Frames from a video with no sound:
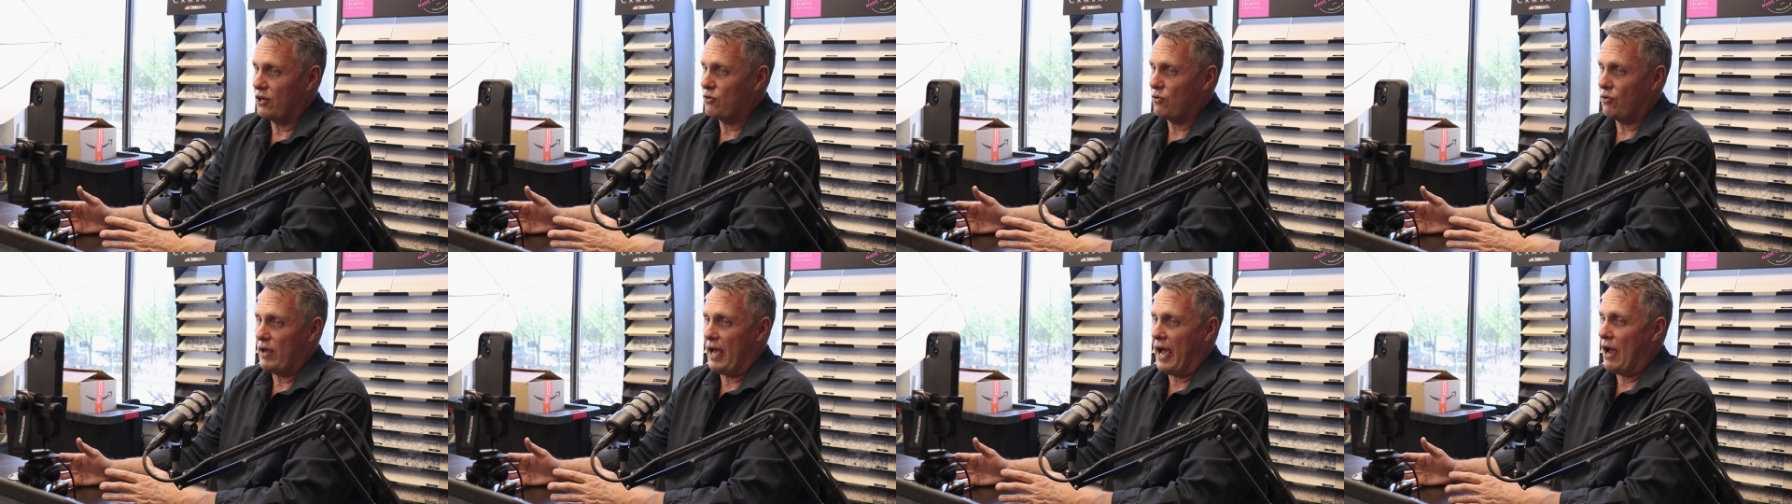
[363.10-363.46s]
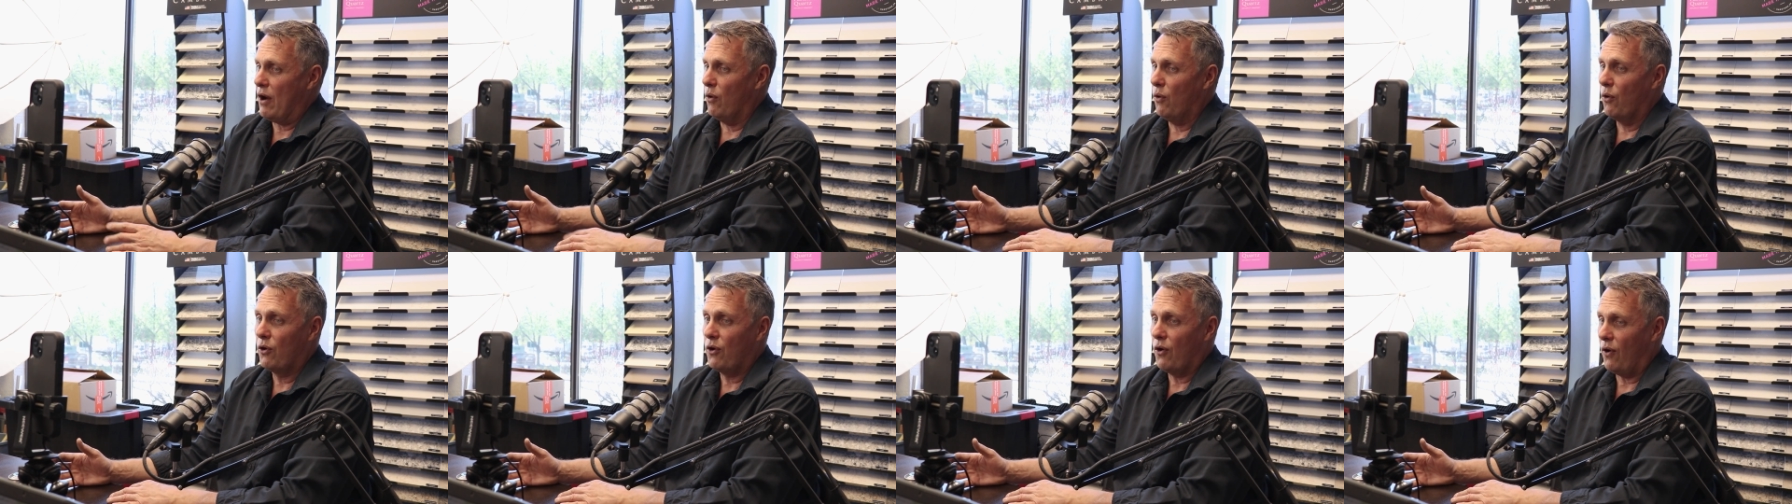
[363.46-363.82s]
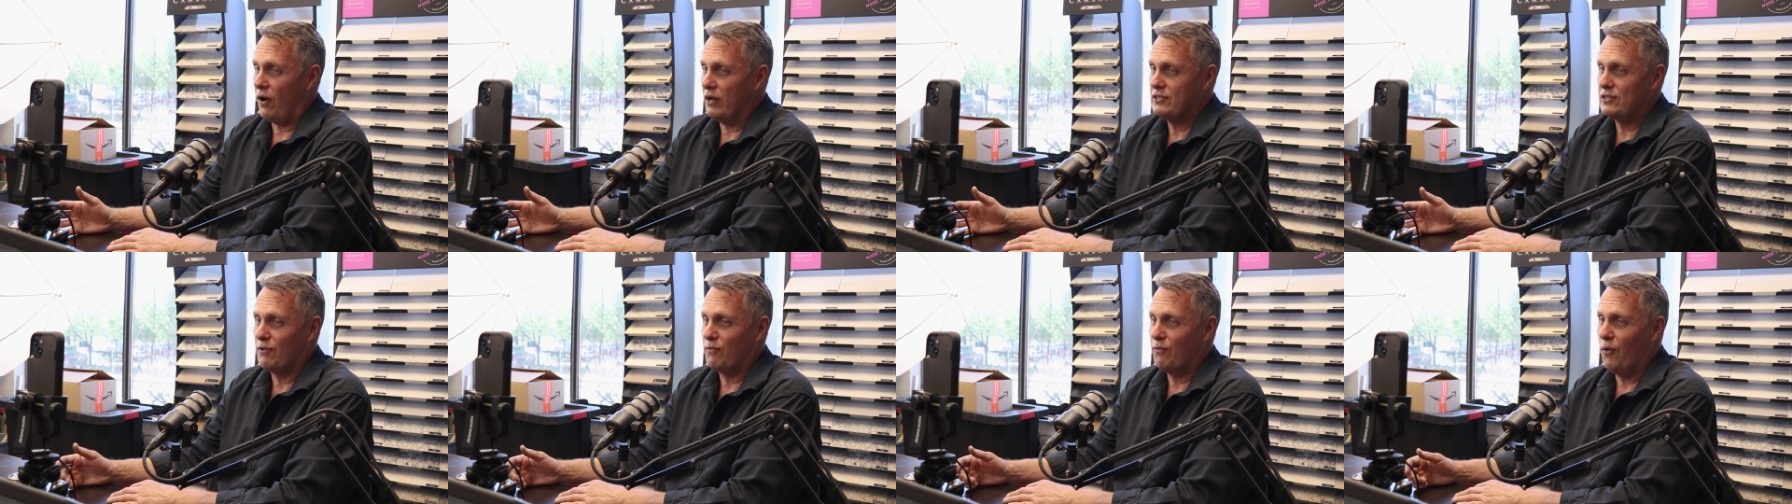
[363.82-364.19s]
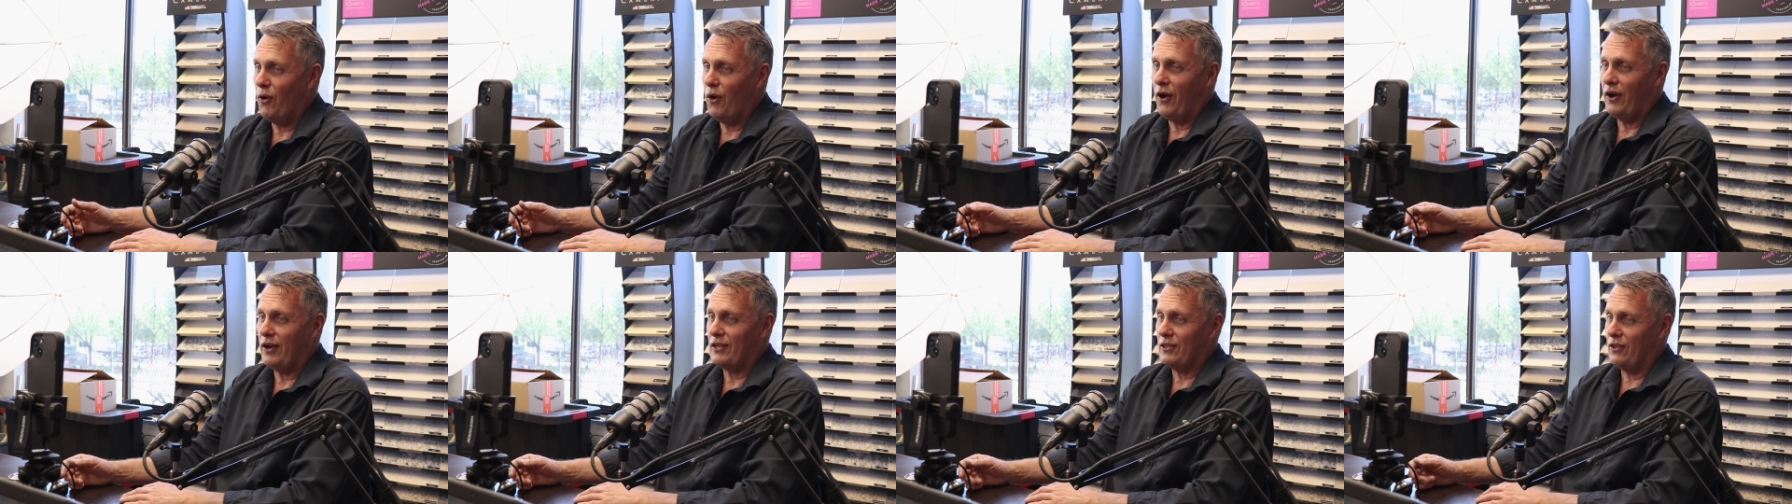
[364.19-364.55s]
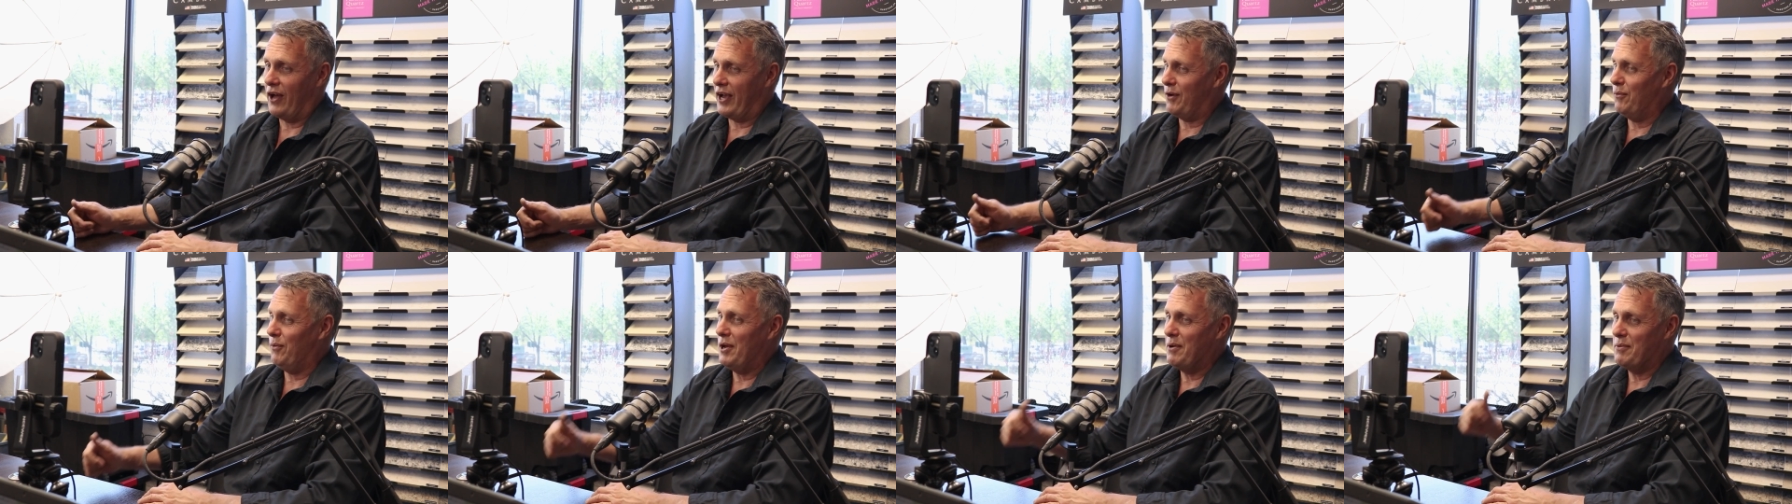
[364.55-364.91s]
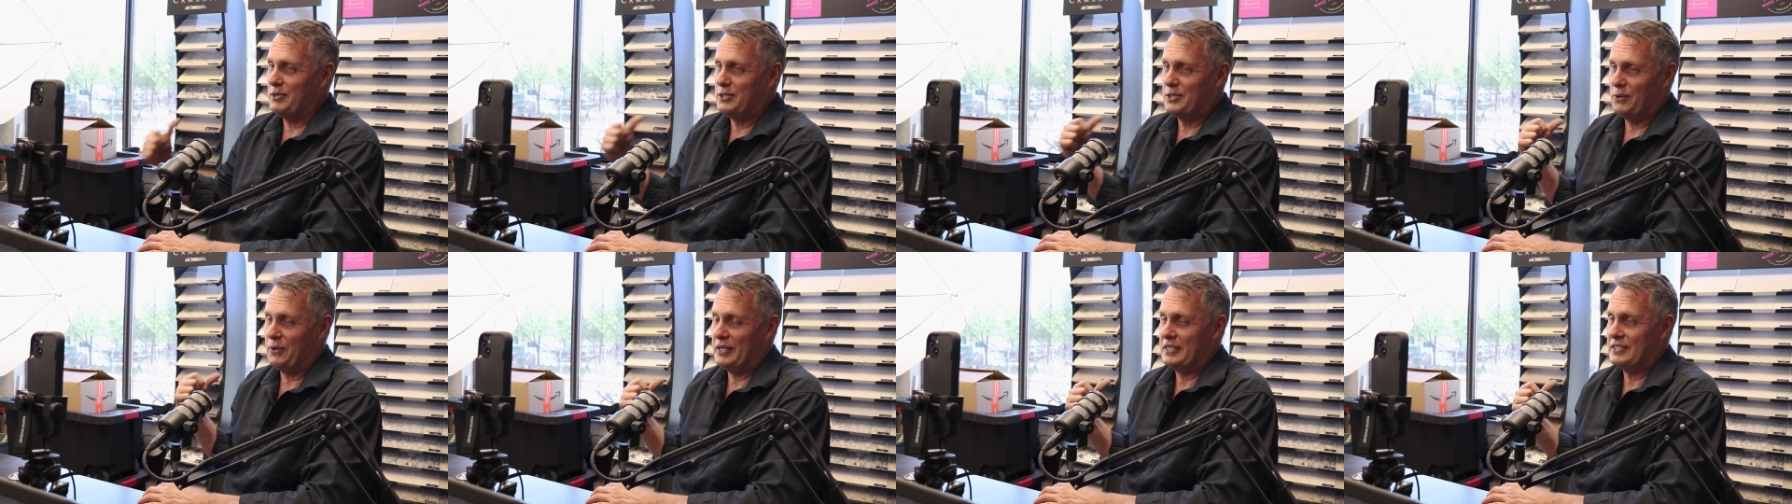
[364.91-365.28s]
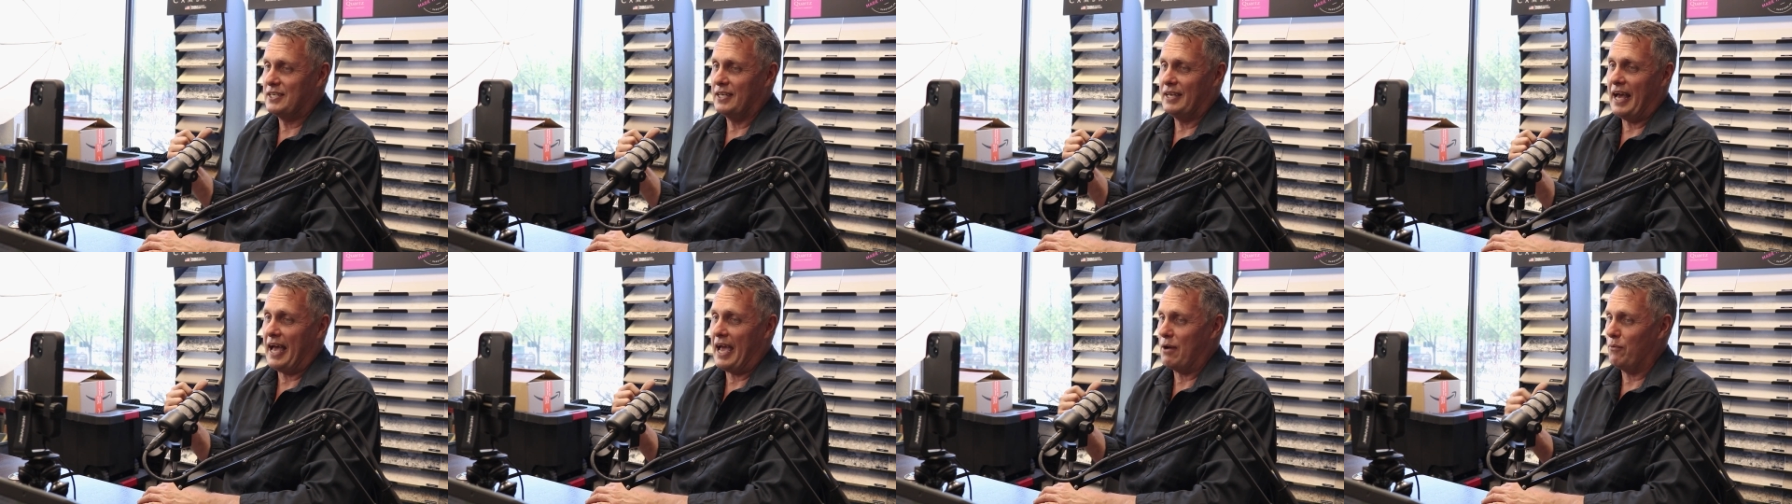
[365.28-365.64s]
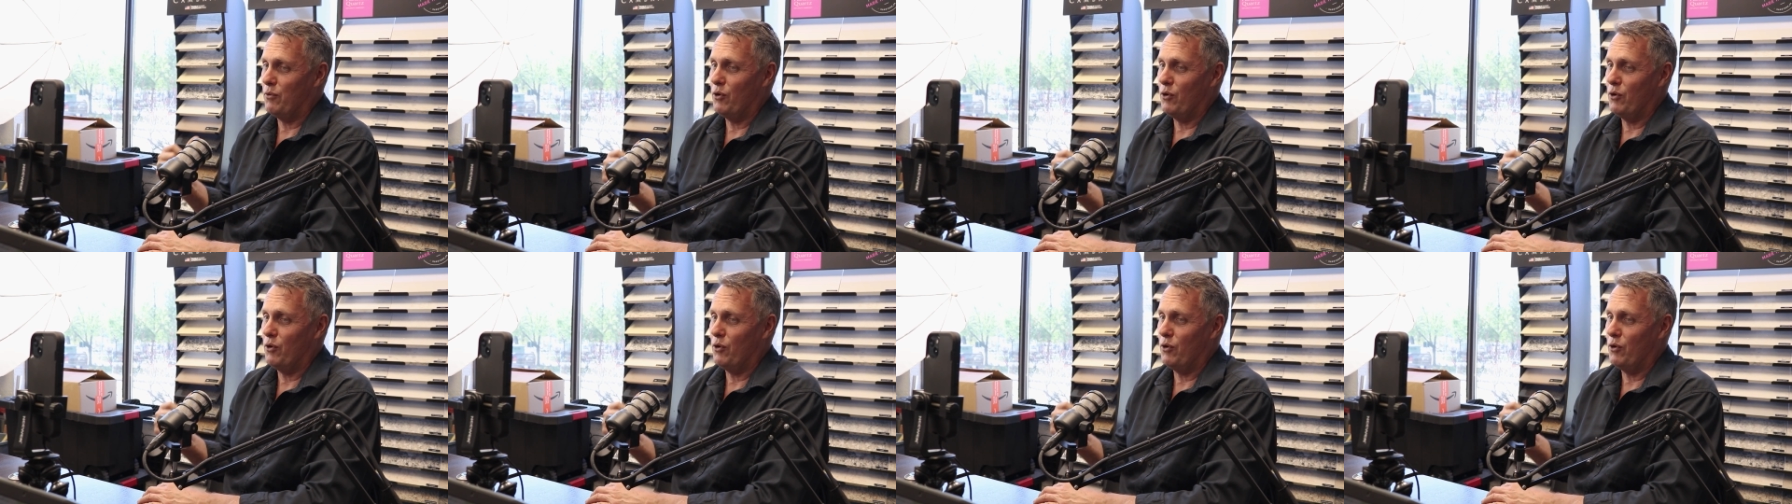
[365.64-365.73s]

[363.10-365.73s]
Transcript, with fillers: to create all kinds of work like we were doing today.